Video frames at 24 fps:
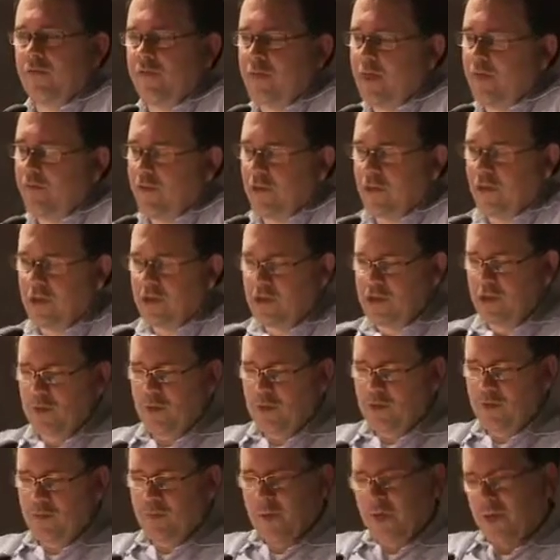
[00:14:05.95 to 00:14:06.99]
if your issue
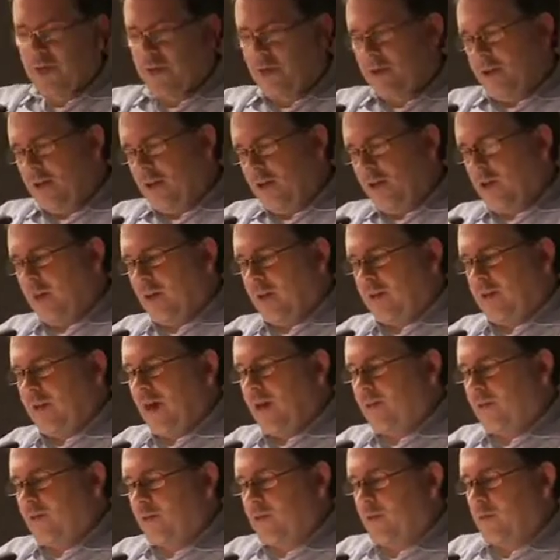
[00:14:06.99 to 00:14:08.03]
is you get
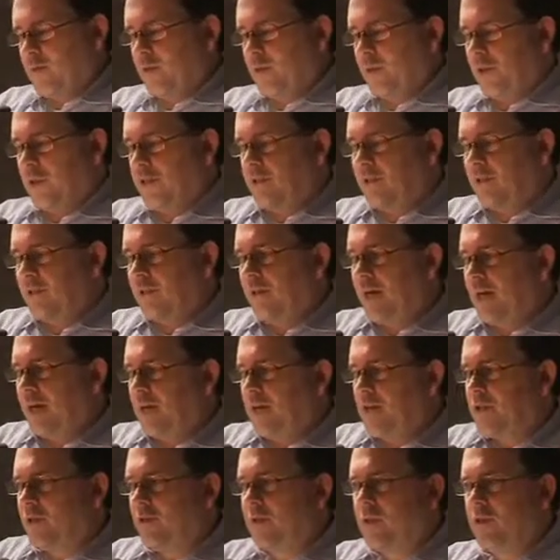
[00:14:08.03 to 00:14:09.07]
dollars in print and
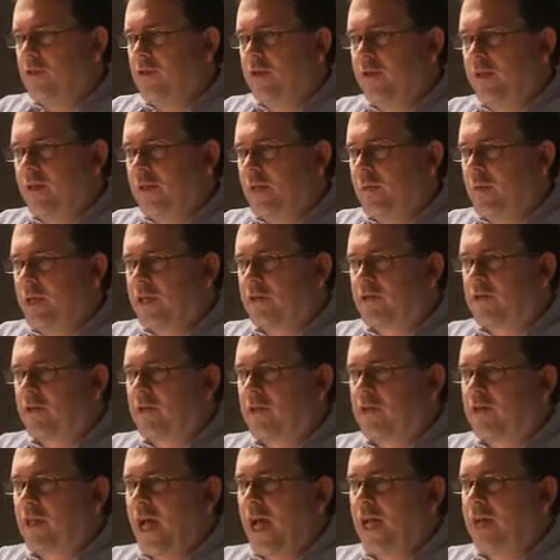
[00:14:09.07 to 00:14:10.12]
dimes in digital, then you better
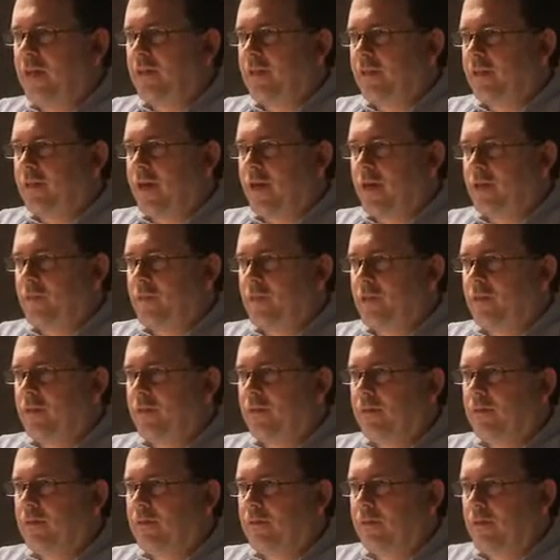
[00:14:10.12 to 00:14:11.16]
start stacking the dimes,
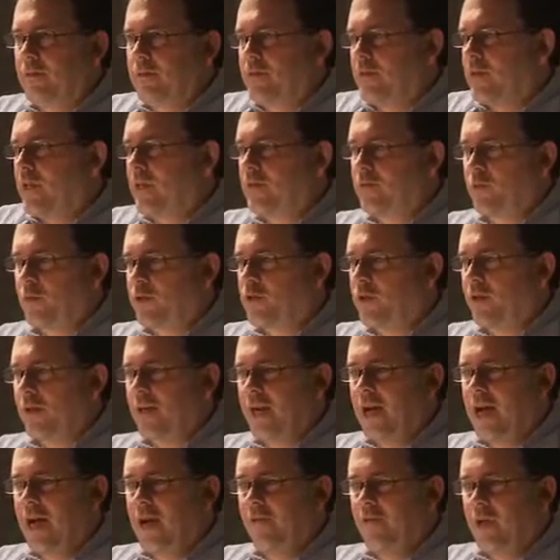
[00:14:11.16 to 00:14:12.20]
because that's what you're
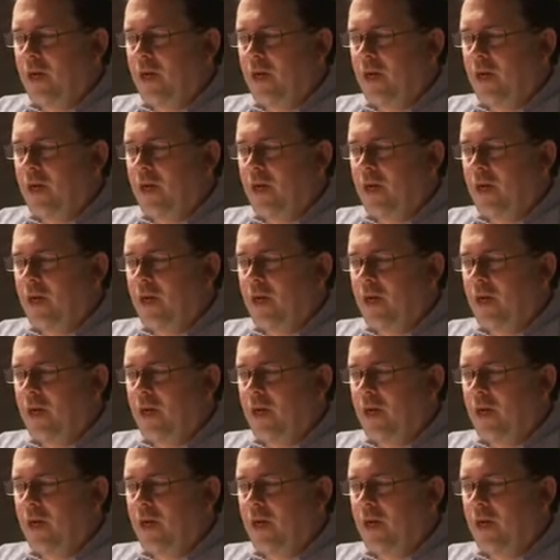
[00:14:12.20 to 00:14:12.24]
going to have.